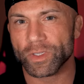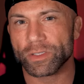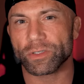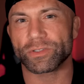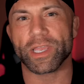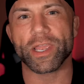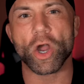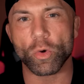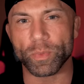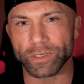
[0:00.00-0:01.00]
So stay
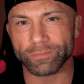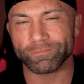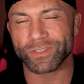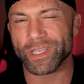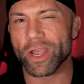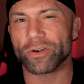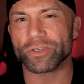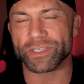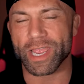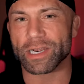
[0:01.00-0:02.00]
open, stay
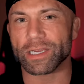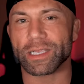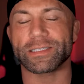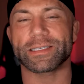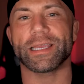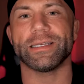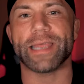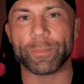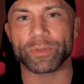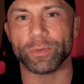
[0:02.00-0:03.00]
understanding, and stay
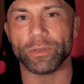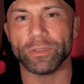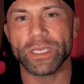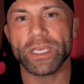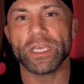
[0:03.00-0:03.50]
adaptable.